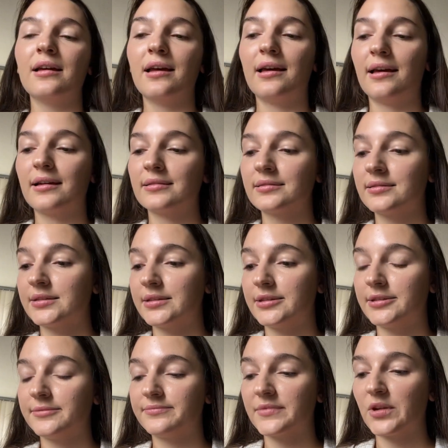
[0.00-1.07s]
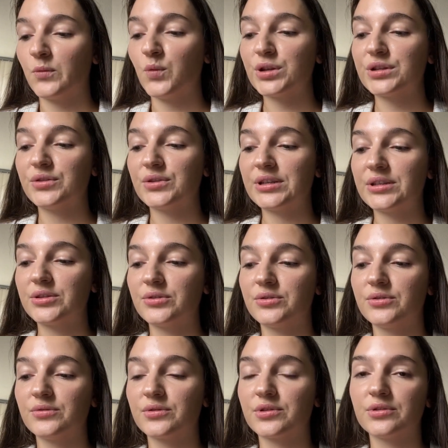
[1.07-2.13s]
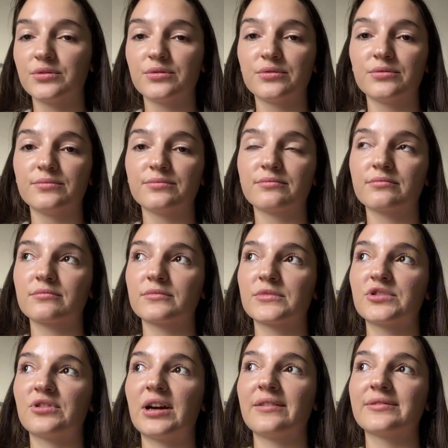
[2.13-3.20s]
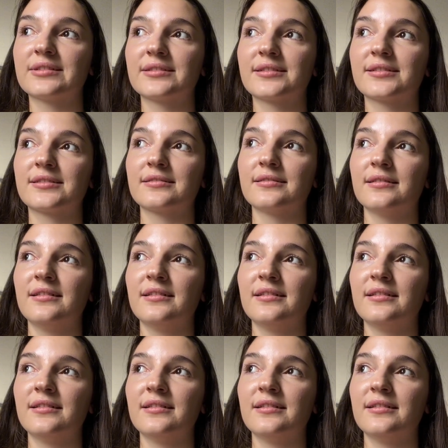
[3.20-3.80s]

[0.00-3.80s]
and what you need to do to have this